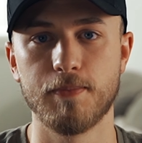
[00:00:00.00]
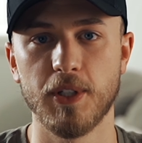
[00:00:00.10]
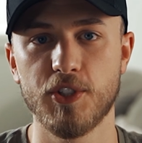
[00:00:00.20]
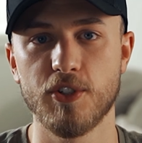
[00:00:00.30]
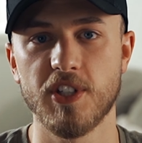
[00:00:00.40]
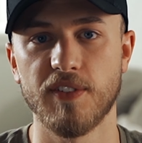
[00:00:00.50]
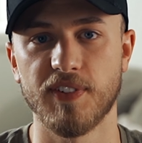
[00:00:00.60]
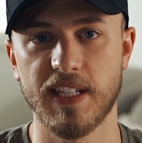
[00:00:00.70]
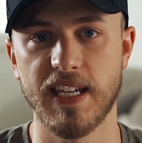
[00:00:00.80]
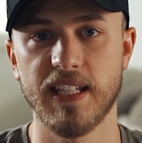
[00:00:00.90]
build yourself
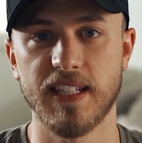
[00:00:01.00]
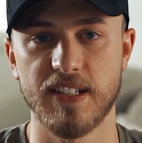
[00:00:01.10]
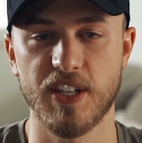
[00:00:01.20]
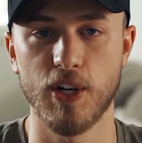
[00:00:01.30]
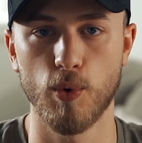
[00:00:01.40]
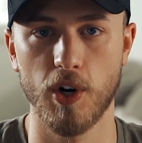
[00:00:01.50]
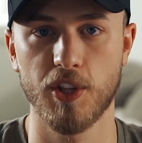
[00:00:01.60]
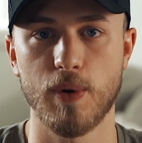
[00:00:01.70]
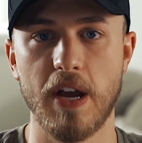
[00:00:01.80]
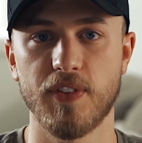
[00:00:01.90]
a kit that's gonna work
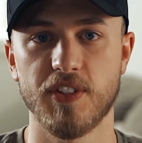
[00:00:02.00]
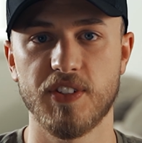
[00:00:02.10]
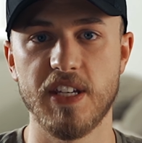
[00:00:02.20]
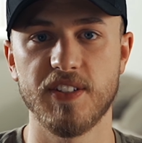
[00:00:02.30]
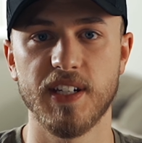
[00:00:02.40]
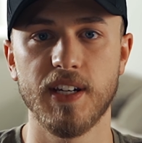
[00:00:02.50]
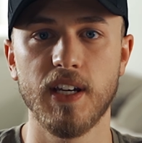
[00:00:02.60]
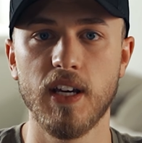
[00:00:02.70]
throughout the season.